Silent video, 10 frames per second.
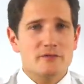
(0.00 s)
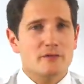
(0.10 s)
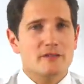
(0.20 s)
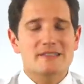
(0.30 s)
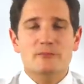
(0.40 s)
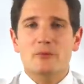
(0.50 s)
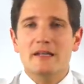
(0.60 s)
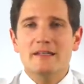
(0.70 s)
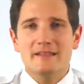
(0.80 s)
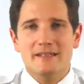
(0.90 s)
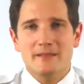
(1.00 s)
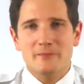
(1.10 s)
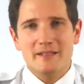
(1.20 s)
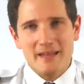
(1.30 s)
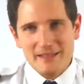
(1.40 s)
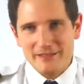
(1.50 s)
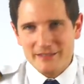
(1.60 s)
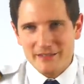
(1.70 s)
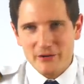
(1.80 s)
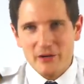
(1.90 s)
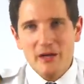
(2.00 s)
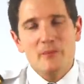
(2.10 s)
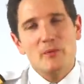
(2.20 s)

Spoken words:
thrust when deemed necessary,